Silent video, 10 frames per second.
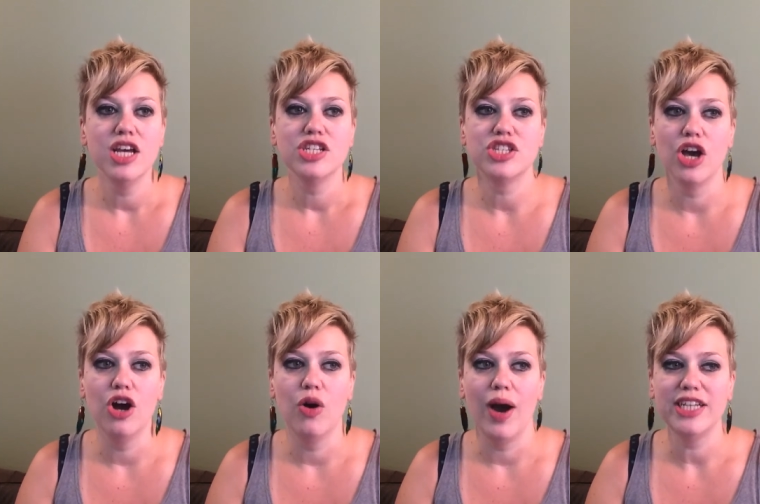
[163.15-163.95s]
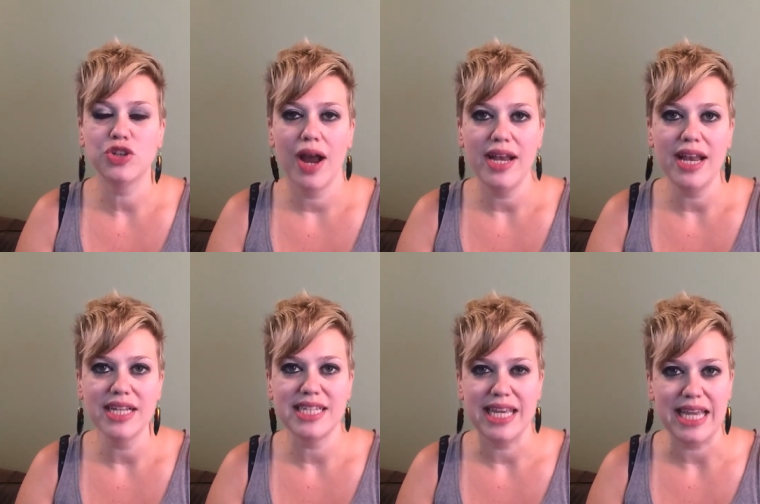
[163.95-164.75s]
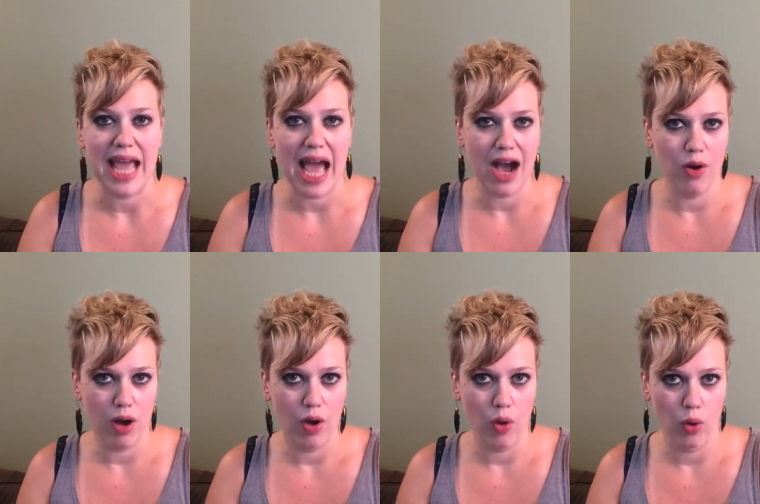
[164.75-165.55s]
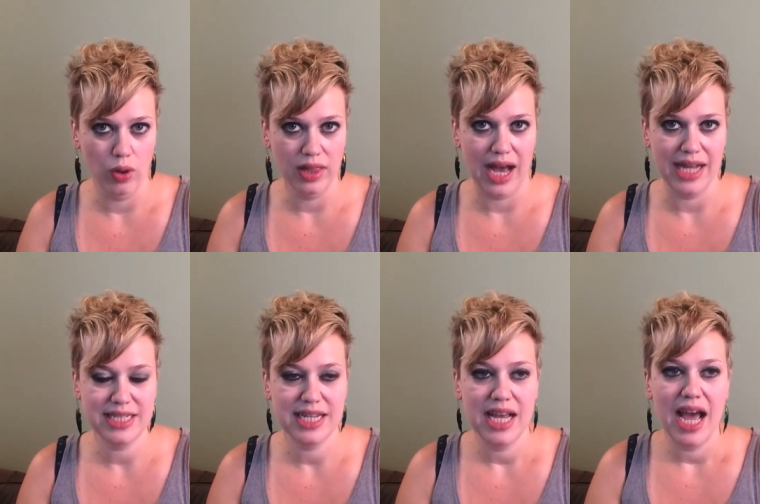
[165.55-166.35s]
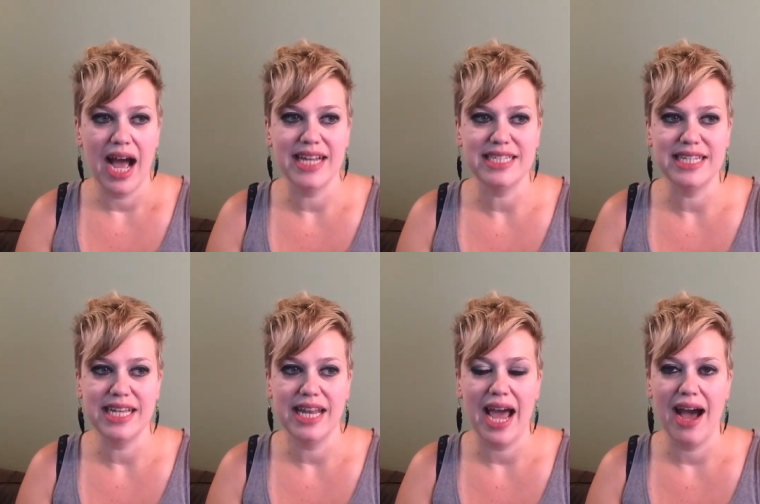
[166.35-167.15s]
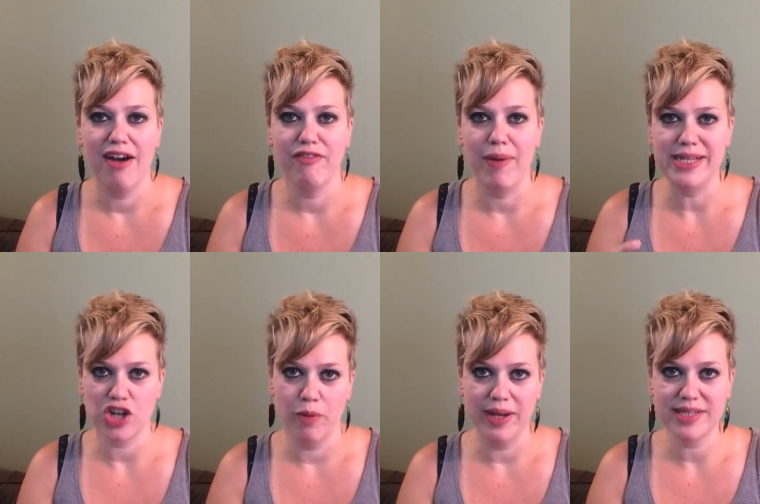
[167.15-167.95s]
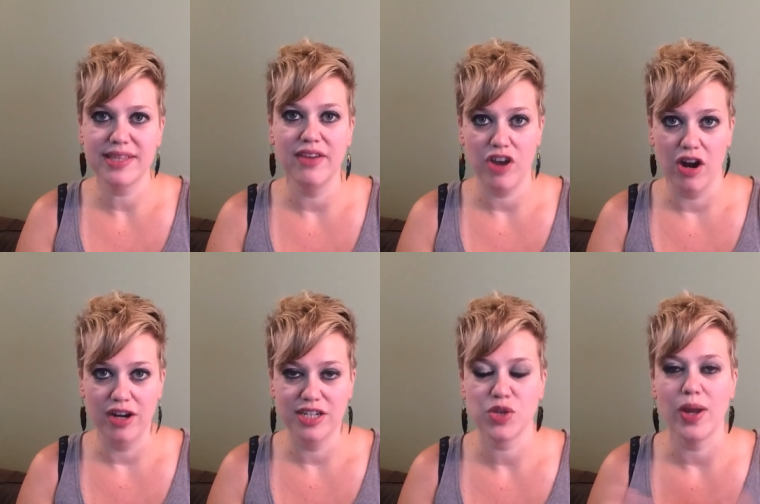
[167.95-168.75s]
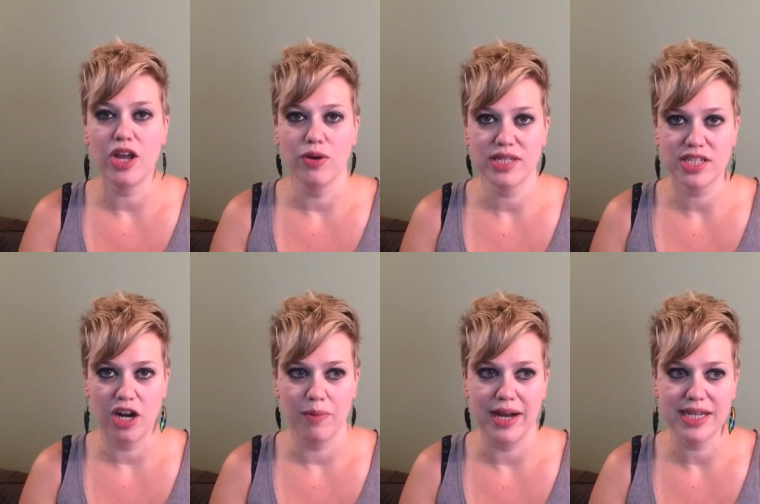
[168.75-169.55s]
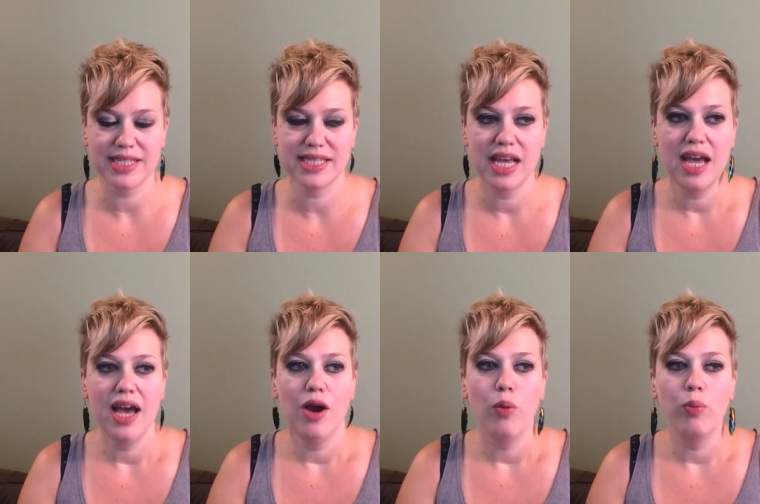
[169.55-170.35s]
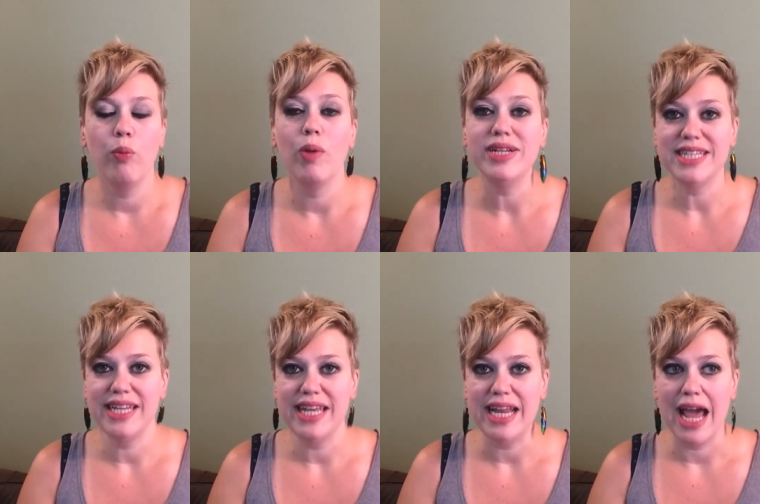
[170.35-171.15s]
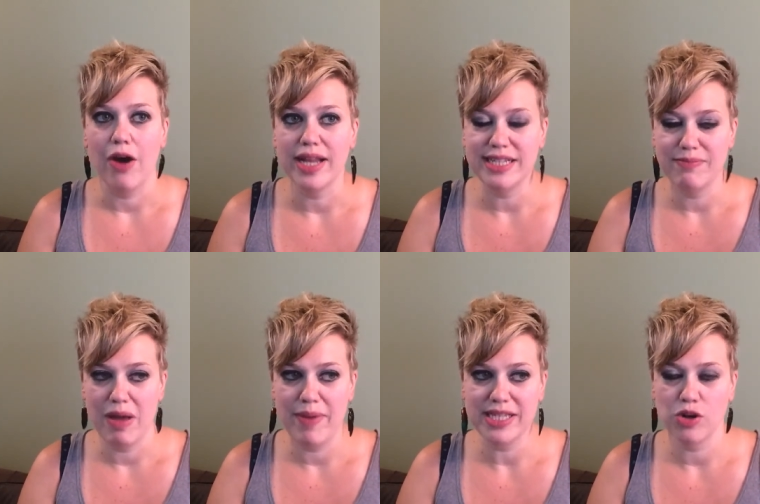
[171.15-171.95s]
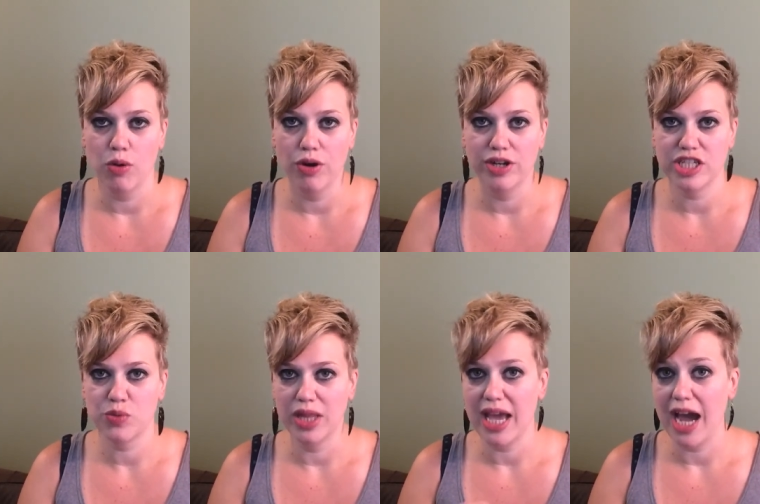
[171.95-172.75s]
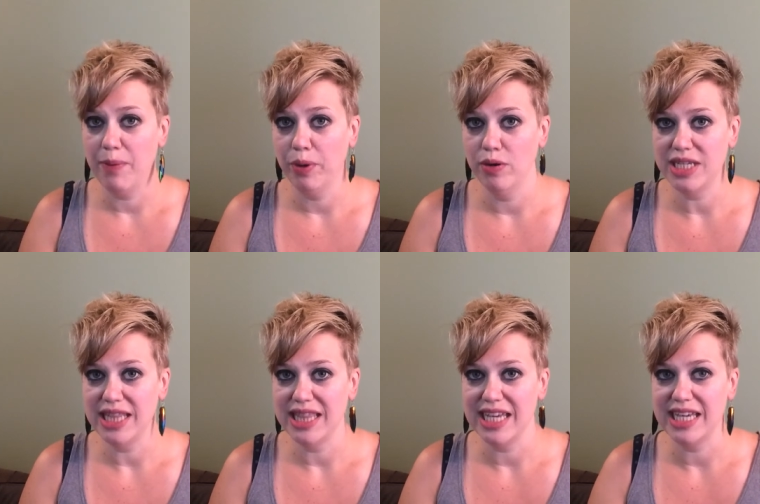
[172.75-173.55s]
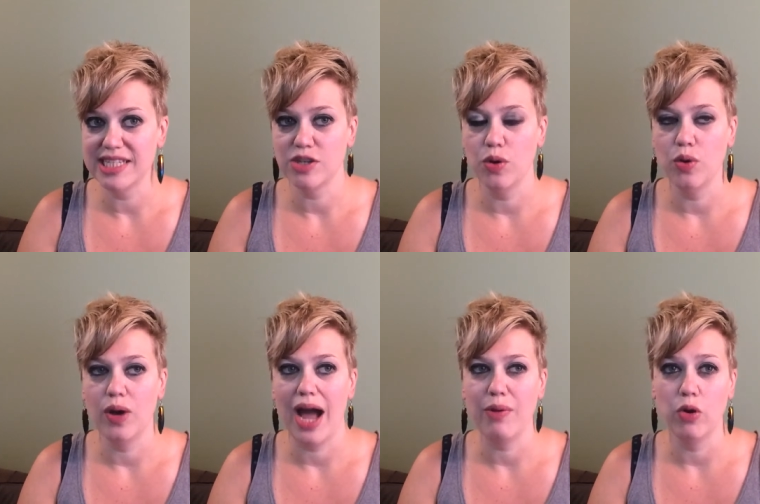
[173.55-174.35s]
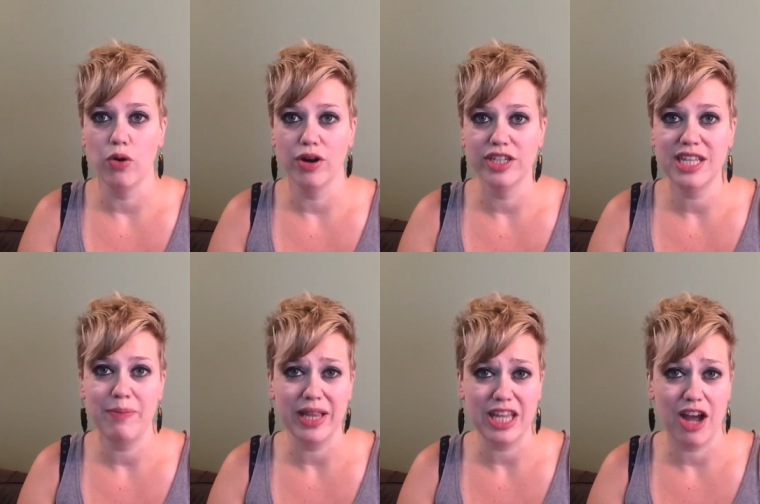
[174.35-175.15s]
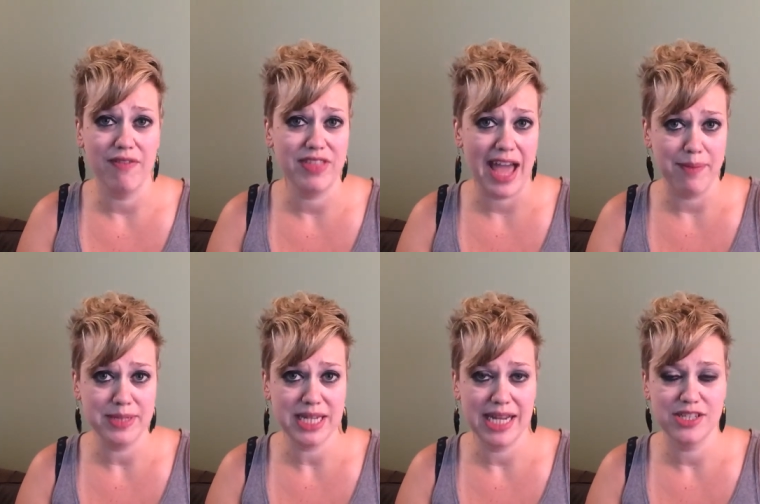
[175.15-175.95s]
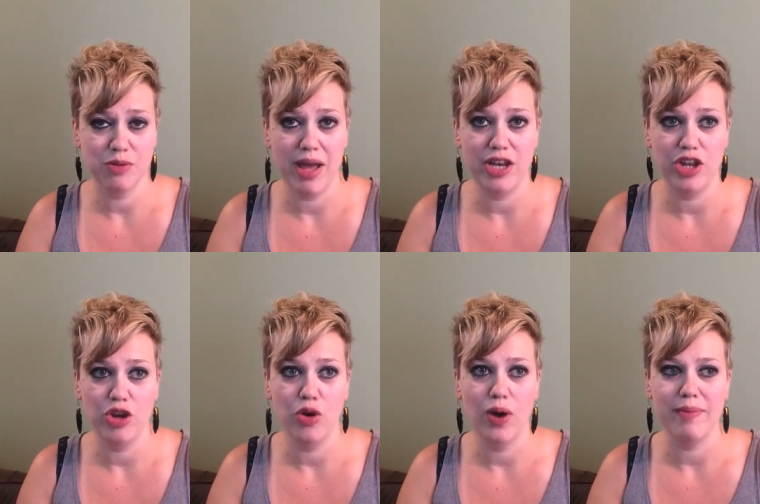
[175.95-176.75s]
So I tried not to eat out a whole lot. I did have my Starbucks gift card so I could go to Starbucks when we did eat out, I did my best to order just really high protein things. So I would order typically off the appetizer menu.